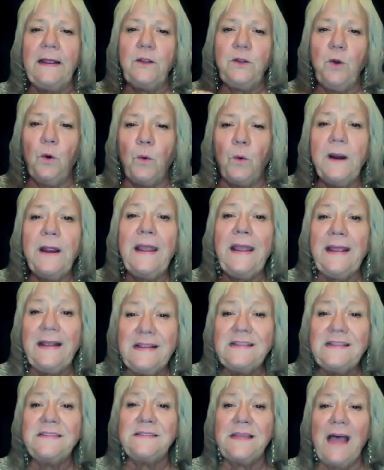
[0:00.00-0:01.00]
your
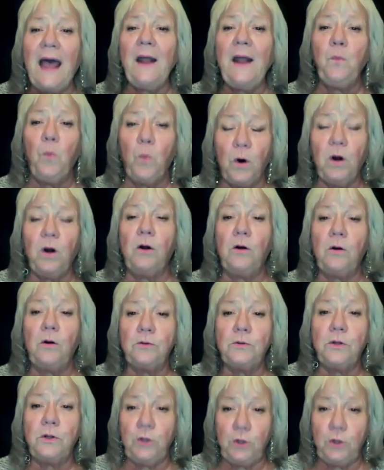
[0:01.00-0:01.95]
inside world,